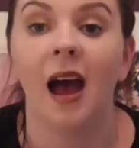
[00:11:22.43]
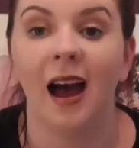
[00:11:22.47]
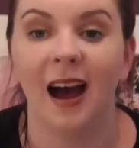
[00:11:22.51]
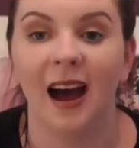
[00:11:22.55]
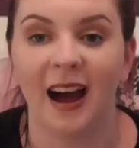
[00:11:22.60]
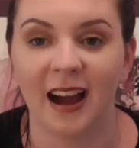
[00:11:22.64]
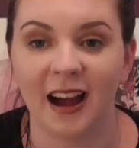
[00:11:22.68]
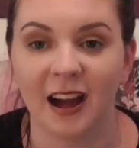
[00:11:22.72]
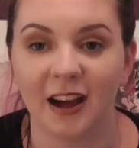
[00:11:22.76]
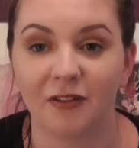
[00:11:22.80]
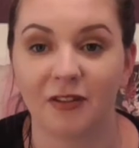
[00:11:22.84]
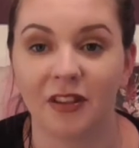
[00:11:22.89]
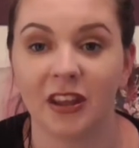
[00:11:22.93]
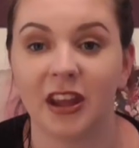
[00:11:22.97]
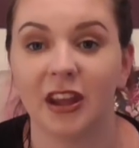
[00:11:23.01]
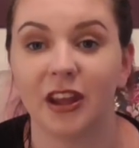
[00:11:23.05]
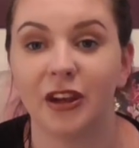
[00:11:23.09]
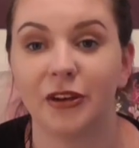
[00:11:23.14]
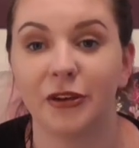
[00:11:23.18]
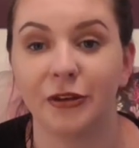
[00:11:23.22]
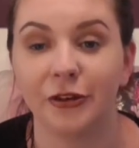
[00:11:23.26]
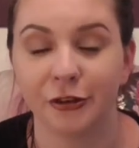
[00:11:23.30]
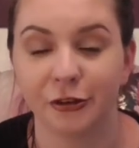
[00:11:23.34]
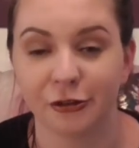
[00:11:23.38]
I have the
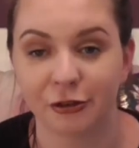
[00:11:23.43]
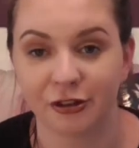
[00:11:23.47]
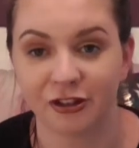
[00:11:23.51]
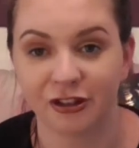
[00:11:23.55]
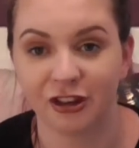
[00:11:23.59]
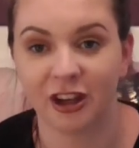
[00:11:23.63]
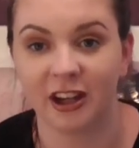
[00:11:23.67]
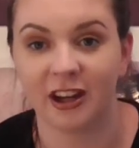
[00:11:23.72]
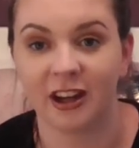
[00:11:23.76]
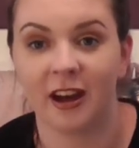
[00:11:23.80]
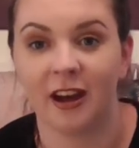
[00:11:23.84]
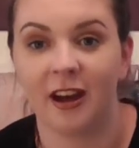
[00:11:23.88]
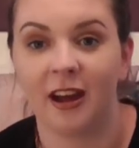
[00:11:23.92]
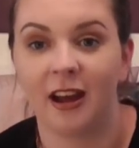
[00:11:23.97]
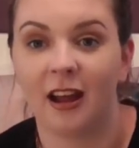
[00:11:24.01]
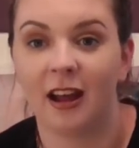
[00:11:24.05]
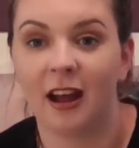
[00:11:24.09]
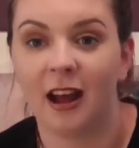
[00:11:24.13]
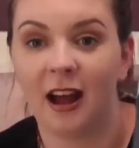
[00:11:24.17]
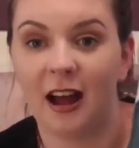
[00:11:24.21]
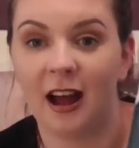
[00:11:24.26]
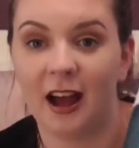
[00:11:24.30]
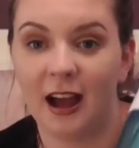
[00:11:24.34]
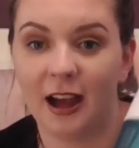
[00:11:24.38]
Neutrogena
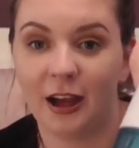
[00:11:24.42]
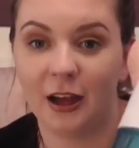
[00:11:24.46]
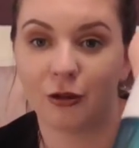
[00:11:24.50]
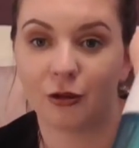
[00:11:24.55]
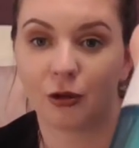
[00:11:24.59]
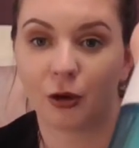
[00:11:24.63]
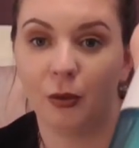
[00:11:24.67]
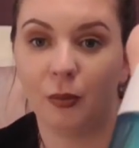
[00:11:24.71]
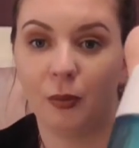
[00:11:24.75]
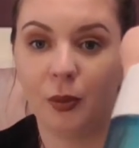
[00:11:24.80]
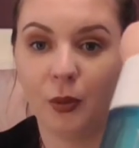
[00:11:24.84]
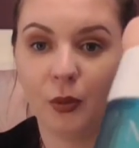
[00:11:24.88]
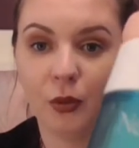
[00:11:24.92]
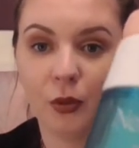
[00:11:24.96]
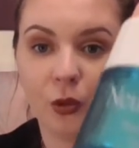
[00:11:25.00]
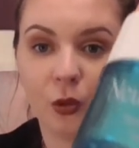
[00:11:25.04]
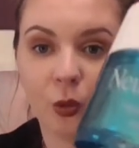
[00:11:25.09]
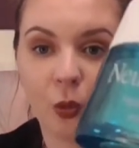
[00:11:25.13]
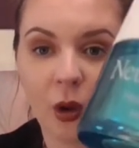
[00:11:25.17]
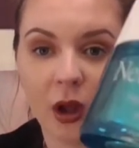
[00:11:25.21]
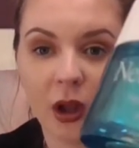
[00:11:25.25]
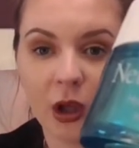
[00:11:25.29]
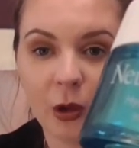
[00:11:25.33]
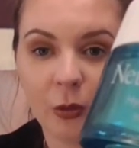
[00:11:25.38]
Hydro Boost
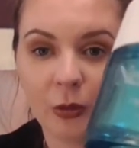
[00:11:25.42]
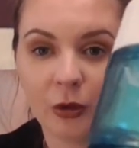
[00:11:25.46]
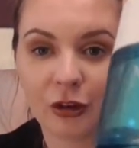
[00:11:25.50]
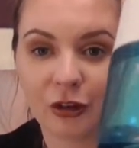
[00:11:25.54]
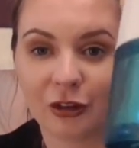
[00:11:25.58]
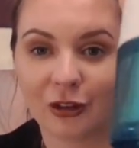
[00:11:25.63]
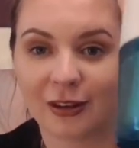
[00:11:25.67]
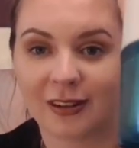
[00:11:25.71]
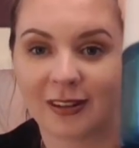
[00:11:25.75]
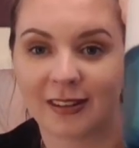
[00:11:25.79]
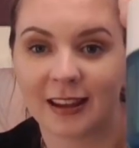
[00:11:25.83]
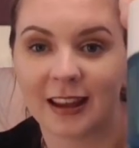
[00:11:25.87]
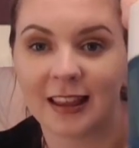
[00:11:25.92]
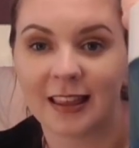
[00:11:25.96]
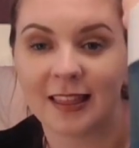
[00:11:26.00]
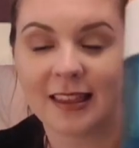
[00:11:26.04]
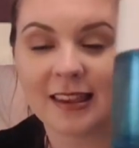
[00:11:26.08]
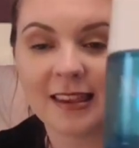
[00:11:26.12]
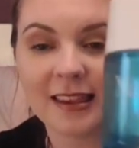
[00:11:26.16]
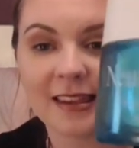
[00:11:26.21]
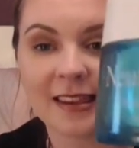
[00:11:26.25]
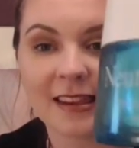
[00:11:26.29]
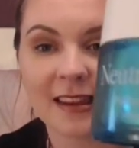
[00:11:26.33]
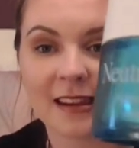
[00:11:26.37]
one, which is
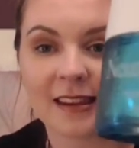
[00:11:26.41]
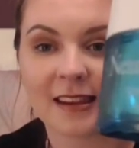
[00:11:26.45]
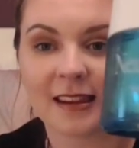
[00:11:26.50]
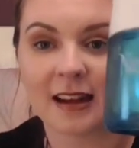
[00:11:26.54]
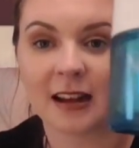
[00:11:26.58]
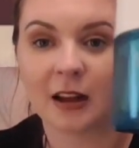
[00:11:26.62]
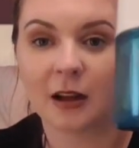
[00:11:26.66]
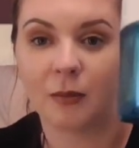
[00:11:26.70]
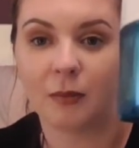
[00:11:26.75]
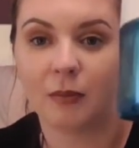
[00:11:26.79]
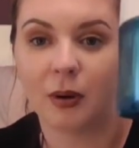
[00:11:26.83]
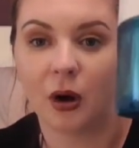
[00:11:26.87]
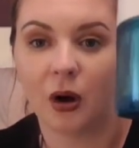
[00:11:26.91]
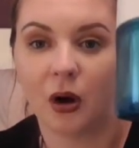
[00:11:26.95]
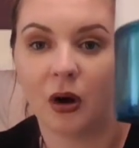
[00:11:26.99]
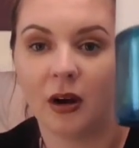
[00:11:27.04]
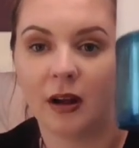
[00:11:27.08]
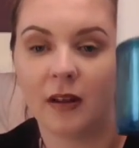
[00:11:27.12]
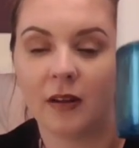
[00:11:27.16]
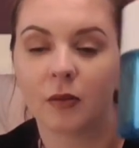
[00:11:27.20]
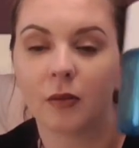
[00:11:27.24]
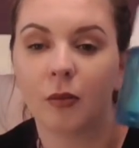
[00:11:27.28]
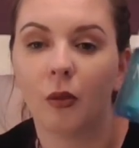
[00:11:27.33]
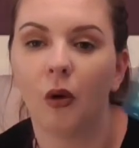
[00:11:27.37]
this.
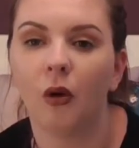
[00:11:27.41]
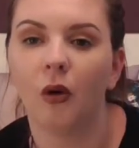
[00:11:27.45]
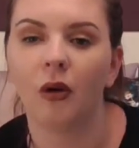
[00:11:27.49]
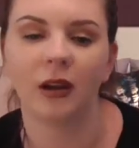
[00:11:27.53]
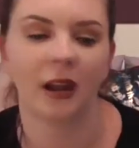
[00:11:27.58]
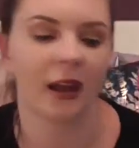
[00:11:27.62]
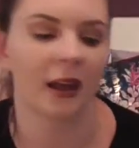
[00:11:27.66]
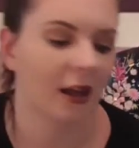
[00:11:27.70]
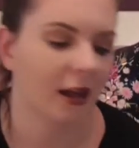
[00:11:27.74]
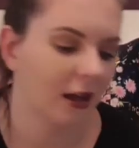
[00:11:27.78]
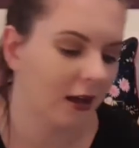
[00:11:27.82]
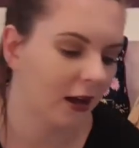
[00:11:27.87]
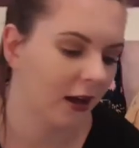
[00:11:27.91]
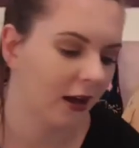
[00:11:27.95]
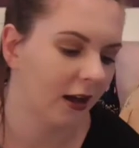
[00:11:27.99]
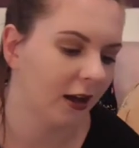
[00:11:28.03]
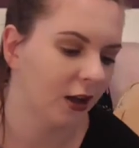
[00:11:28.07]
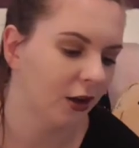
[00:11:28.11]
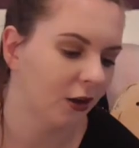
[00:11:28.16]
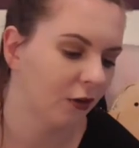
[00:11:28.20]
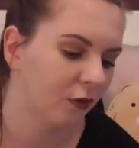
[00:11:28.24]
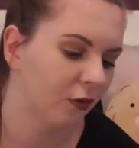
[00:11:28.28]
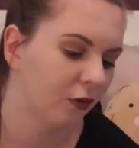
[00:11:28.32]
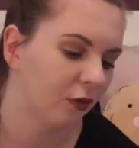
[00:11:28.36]
It's more like a
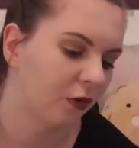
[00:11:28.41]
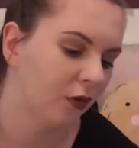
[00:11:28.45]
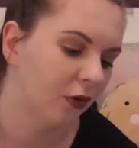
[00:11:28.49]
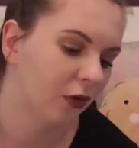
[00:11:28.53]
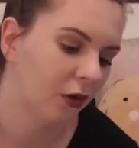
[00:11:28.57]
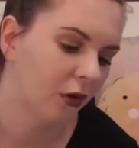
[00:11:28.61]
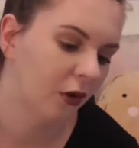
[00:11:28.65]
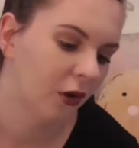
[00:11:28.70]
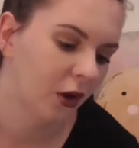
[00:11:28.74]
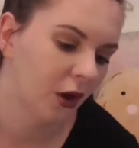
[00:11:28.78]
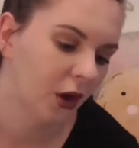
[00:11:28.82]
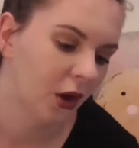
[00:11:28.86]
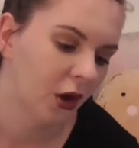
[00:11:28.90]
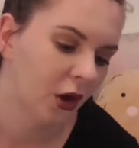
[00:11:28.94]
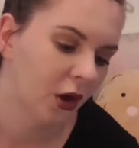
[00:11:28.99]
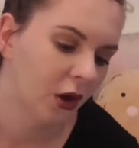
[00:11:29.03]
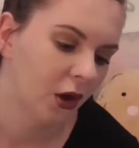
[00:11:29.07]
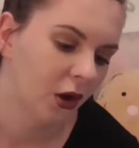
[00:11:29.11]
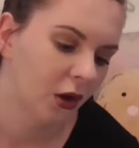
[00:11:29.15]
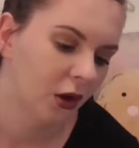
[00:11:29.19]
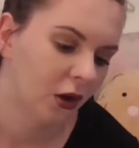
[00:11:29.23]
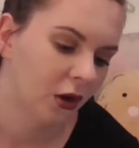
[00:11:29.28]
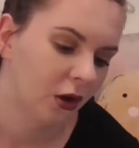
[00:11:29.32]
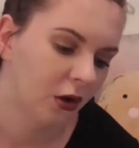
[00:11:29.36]
kind of
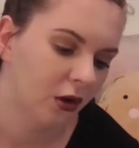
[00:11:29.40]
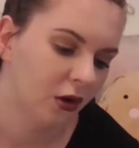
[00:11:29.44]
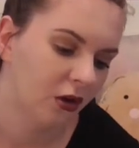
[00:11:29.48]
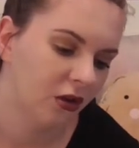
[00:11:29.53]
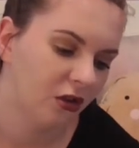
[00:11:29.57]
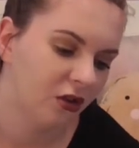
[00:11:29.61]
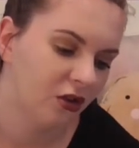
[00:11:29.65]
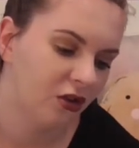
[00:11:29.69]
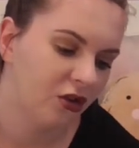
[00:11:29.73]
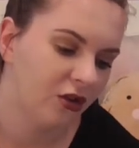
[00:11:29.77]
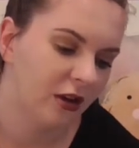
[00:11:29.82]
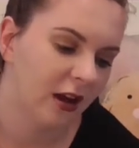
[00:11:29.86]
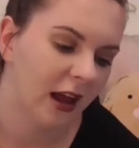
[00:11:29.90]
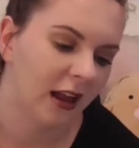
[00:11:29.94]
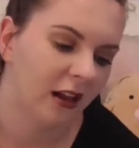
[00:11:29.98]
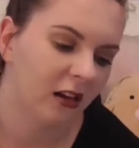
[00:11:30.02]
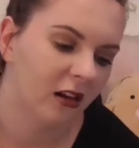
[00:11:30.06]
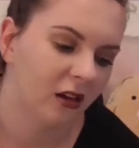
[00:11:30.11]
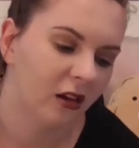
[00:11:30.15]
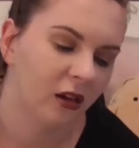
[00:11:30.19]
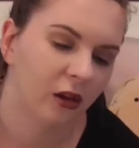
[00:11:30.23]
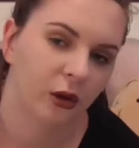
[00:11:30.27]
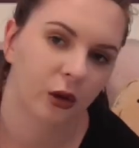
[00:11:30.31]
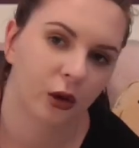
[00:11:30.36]
gel
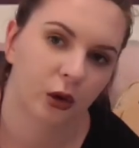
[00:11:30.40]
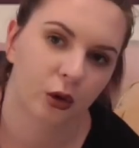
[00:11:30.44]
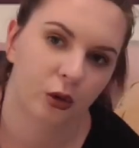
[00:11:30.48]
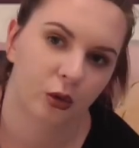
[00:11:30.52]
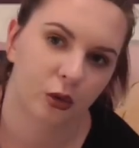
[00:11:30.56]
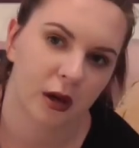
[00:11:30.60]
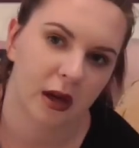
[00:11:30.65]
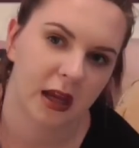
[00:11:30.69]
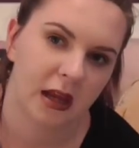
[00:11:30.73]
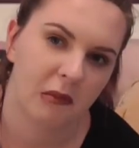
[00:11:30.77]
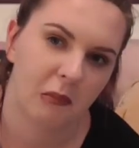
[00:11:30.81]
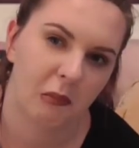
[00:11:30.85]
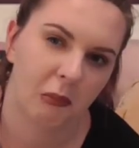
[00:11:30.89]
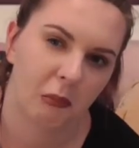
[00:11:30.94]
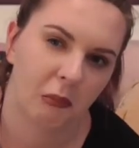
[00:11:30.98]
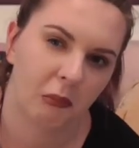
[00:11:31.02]
cream type thing.